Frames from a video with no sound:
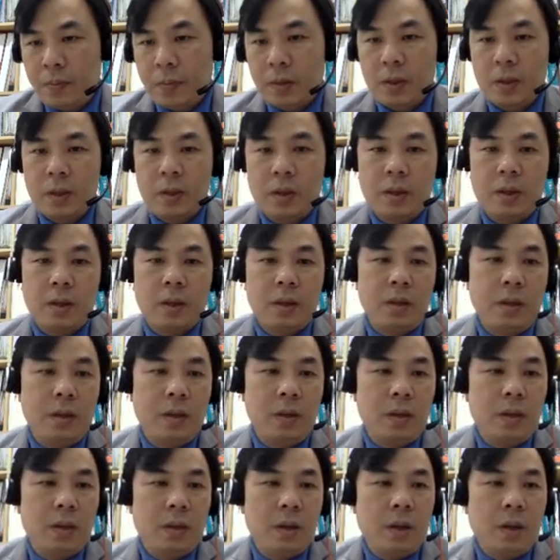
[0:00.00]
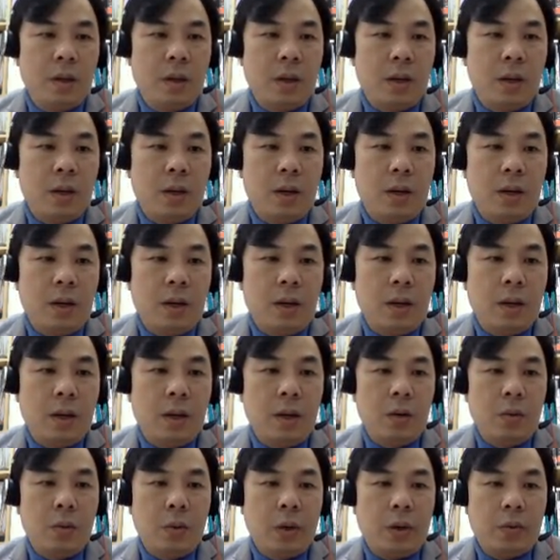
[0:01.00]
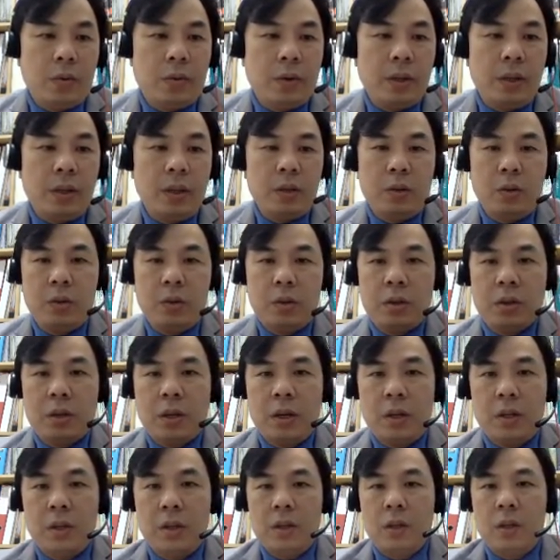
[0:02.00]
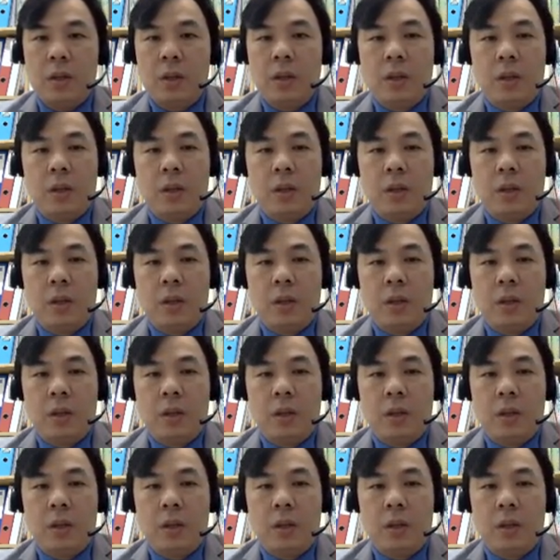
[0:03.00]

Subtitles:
Okay, now we are ready to sketch.